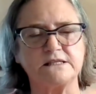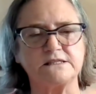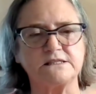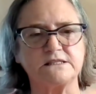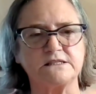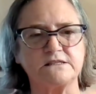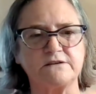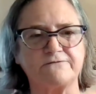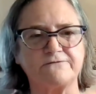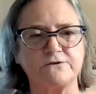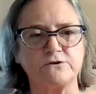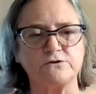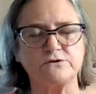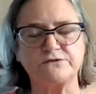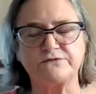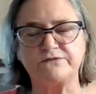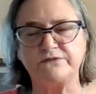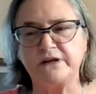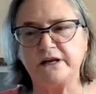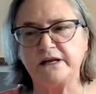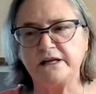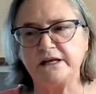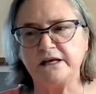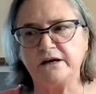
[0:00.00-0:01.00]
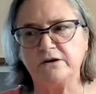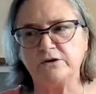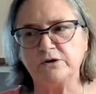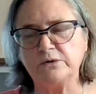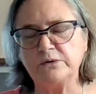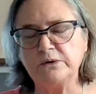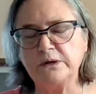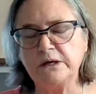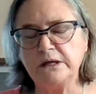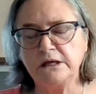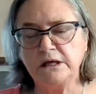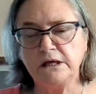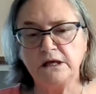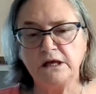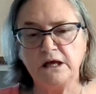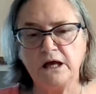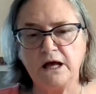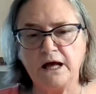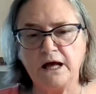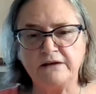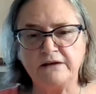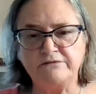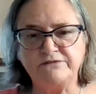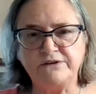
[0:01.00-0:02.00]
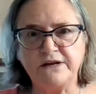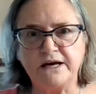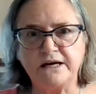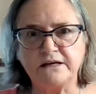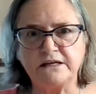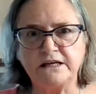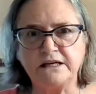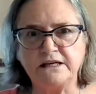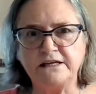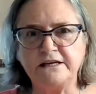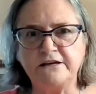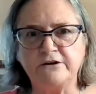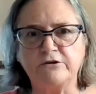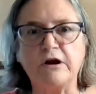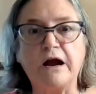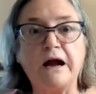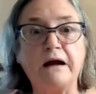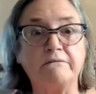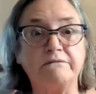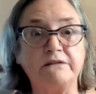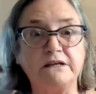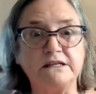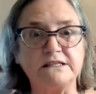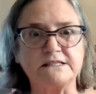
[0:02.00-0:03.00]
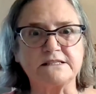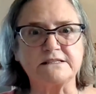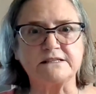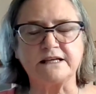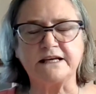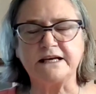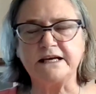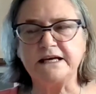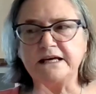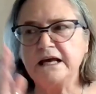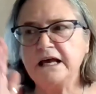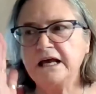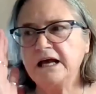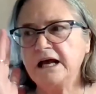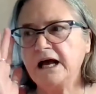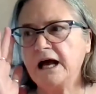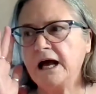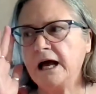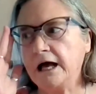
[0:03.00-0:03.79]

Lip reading: This is the first video I've done in here, obviously.